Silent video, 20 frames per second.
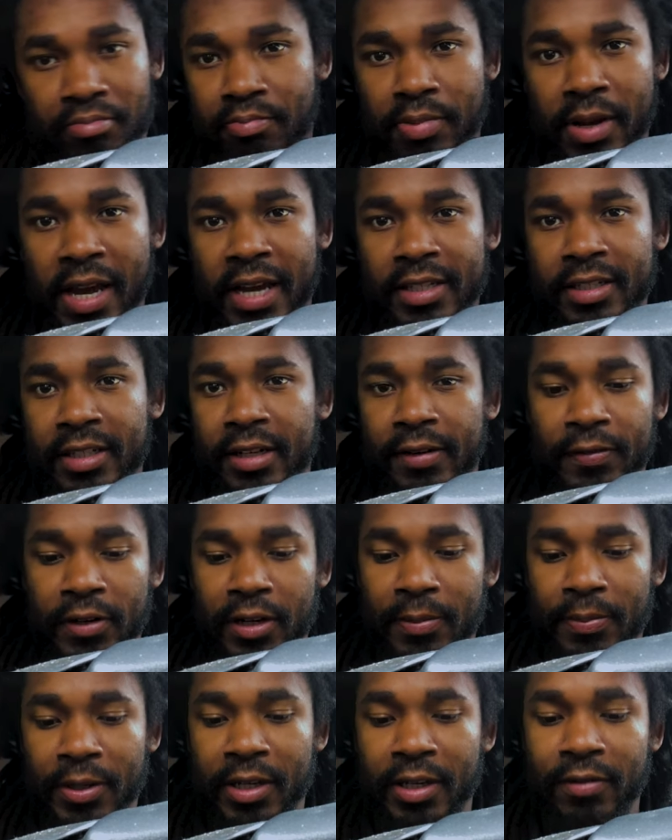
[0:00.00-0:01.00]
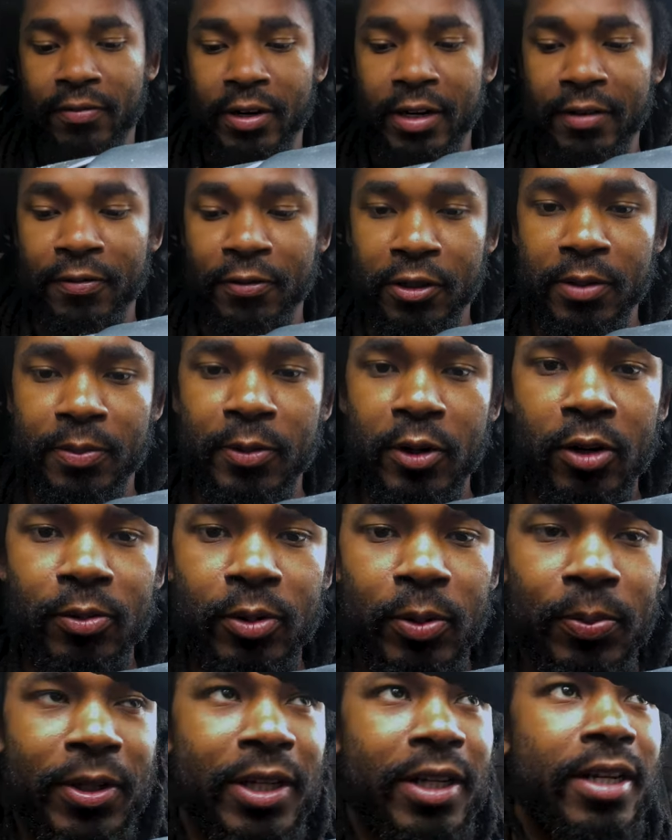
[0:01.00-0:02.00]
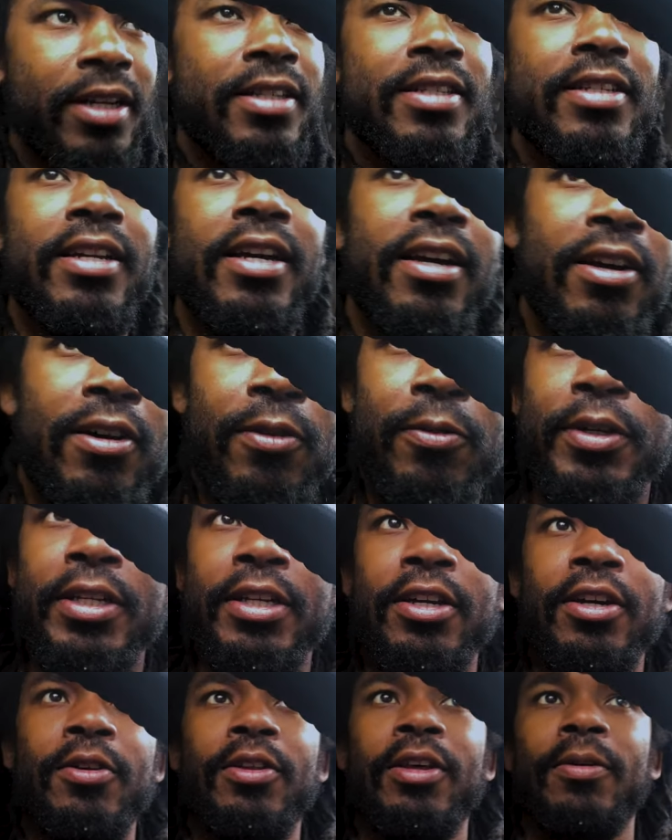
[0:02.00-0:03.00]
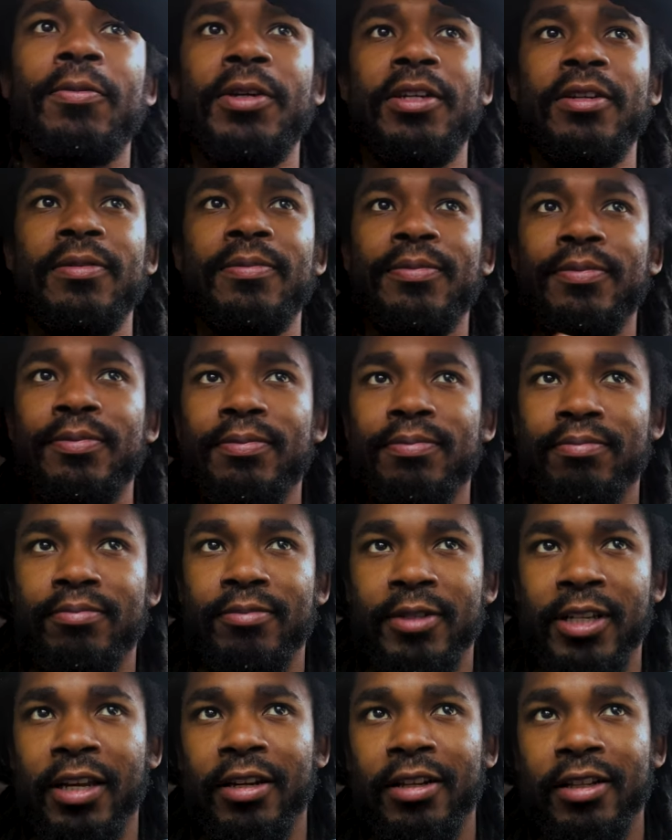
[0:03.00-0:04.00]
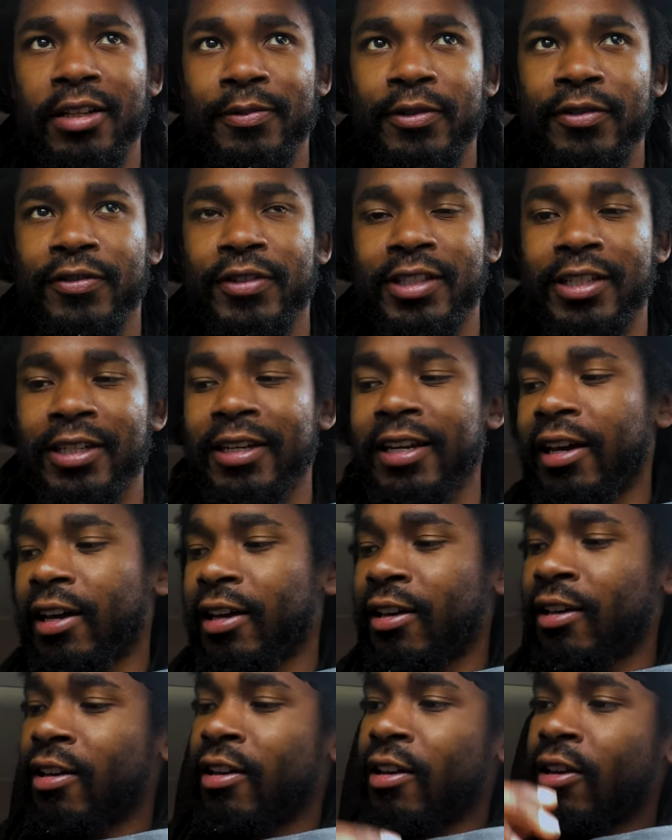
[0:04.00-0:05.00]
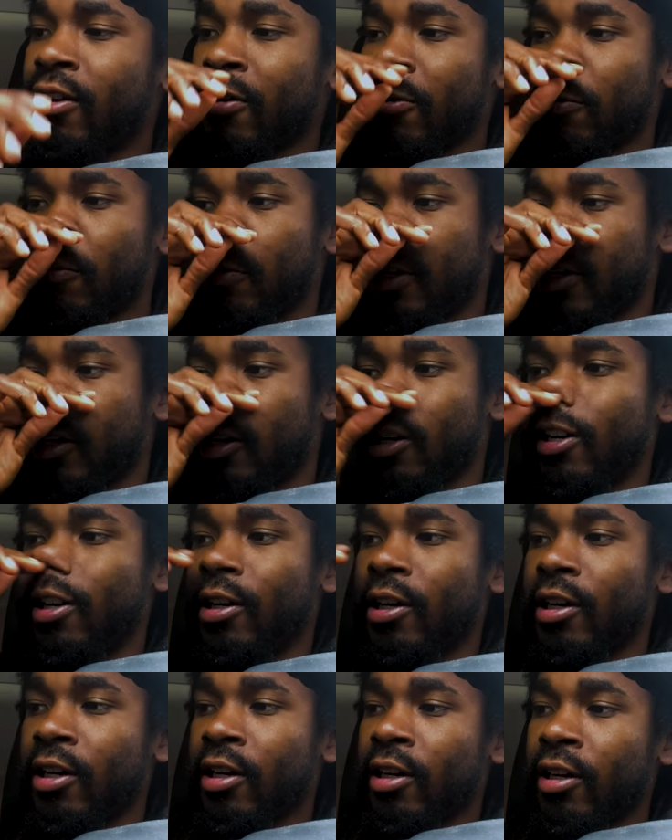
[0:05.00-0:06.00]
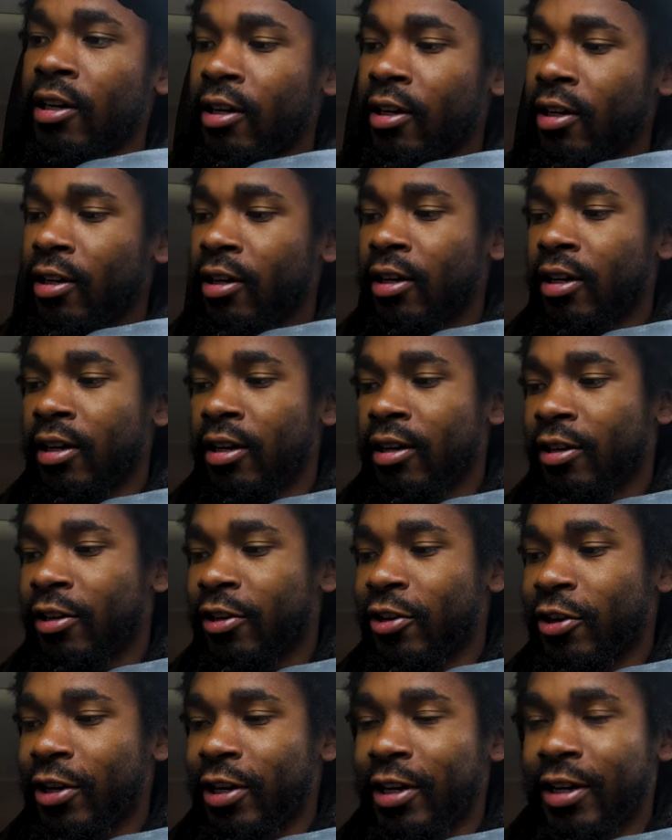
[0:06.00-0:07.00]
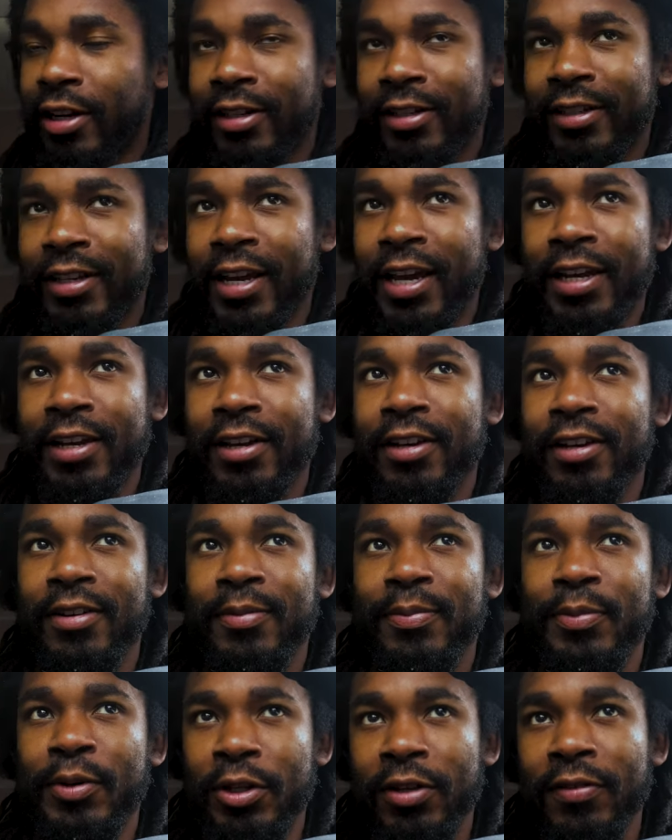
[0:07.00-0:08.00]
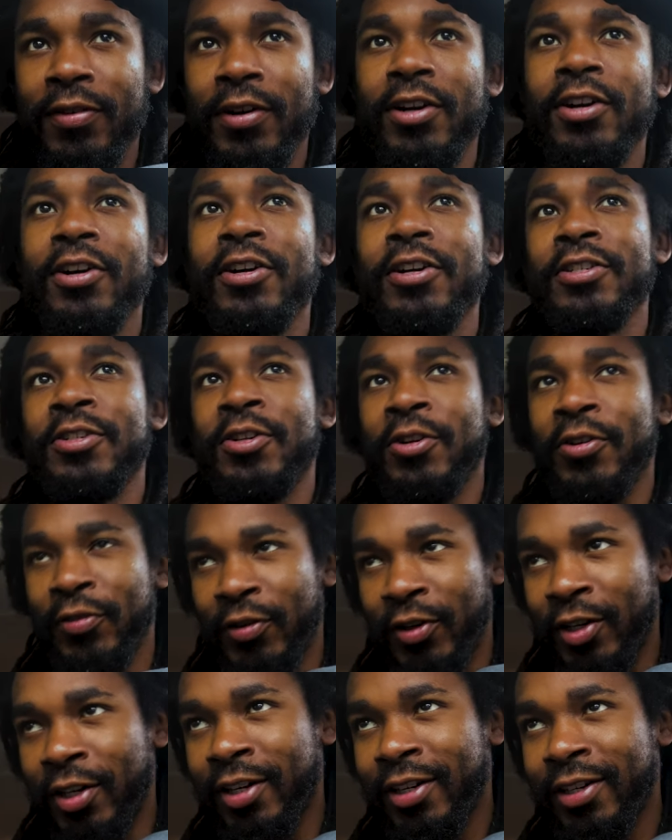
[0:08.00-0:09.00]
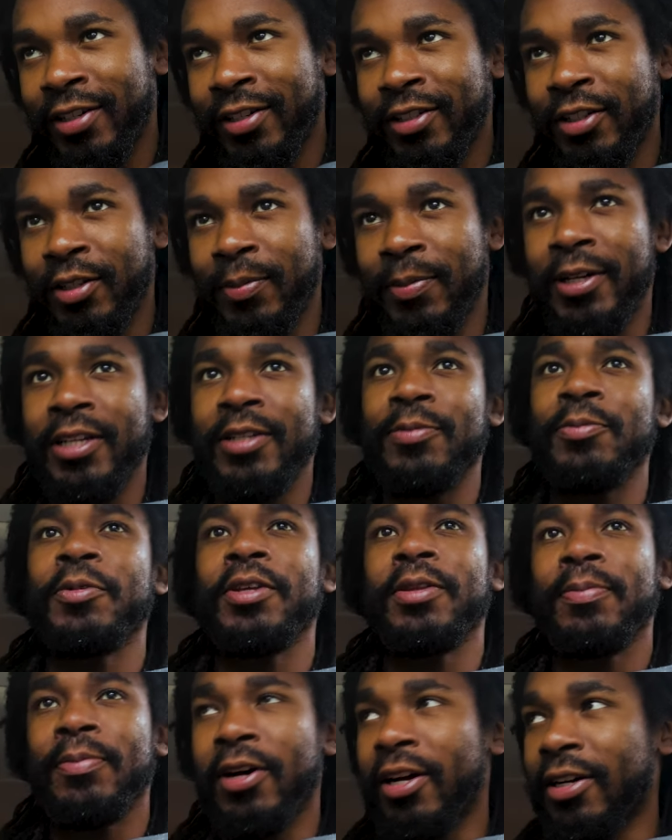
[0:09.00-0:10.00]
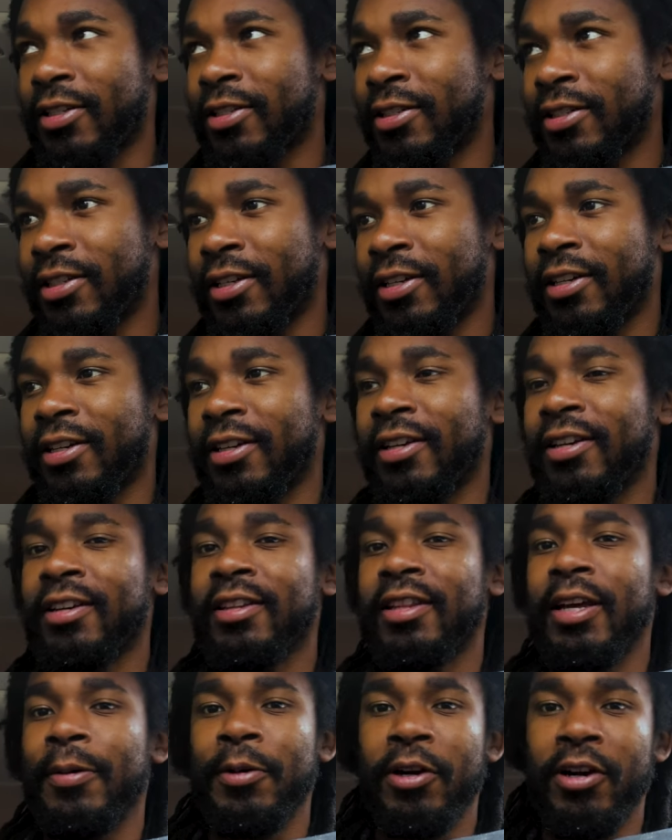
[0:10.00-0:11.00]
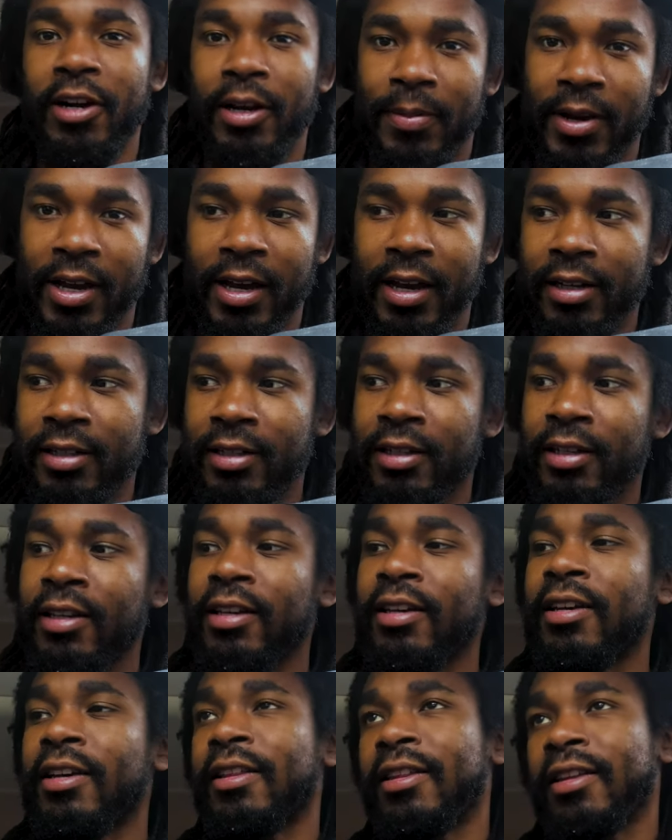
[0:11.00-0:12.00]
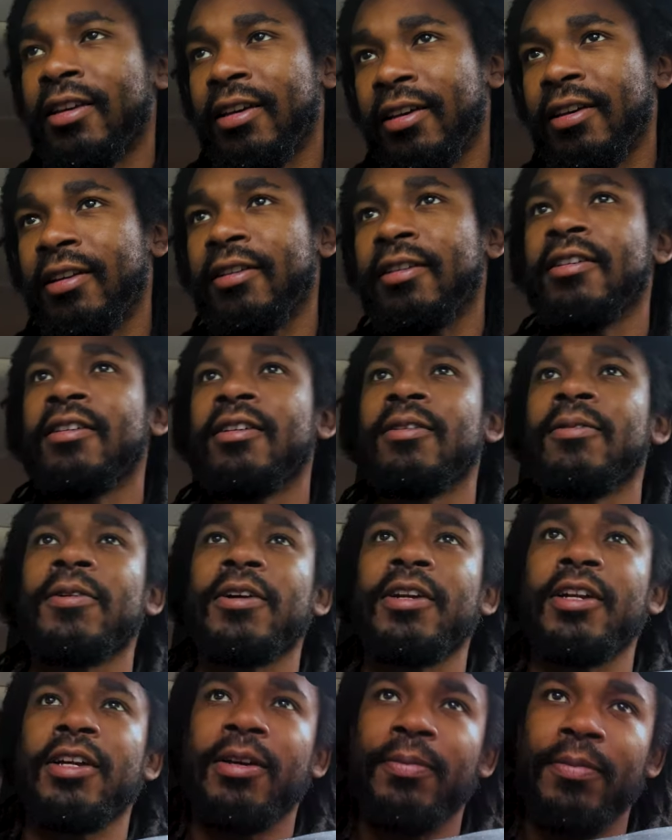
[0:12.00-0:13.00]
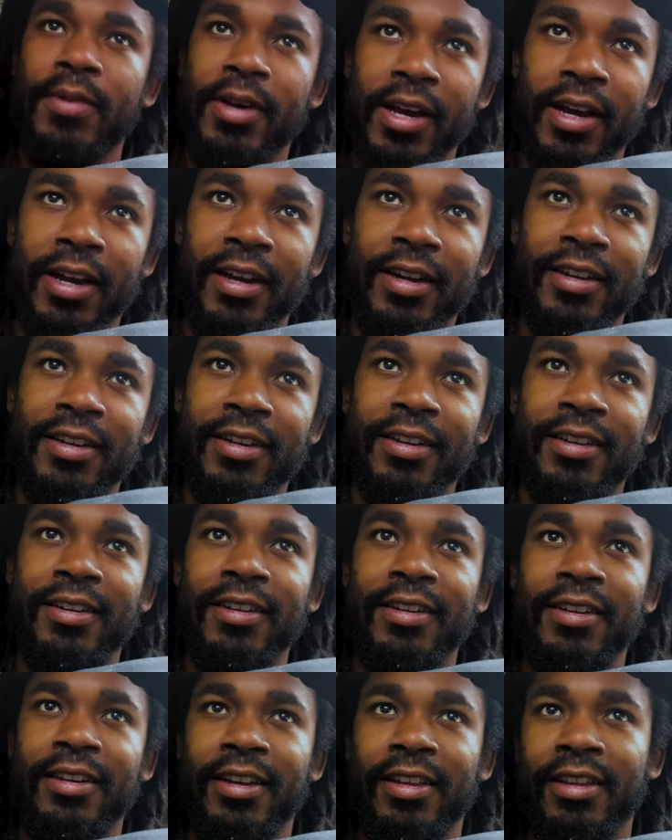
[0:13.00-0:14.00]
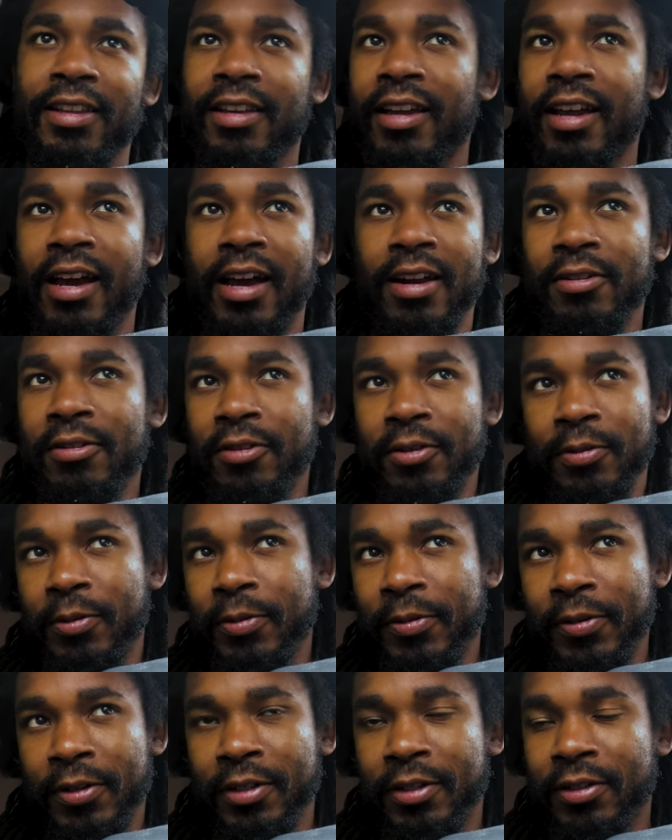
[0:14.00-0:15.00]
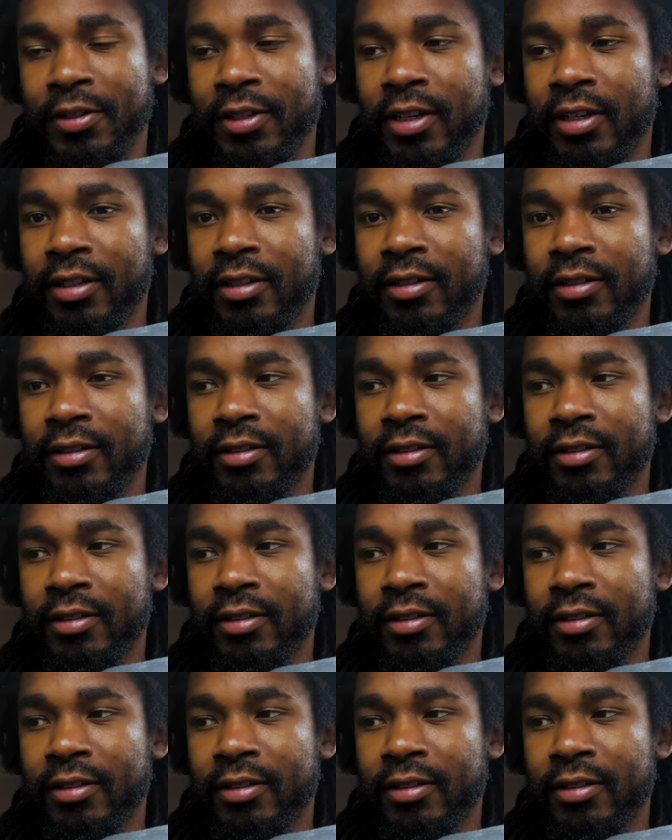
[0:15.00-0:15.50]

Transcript: pack stuff up and get ready for tomorrow, but because now we know that we can technically move in today, we are gonna take both of our cars over to the place with boxes in it that we already packed, and then we're gonna come back, and then I don't know what we're gonna do yet.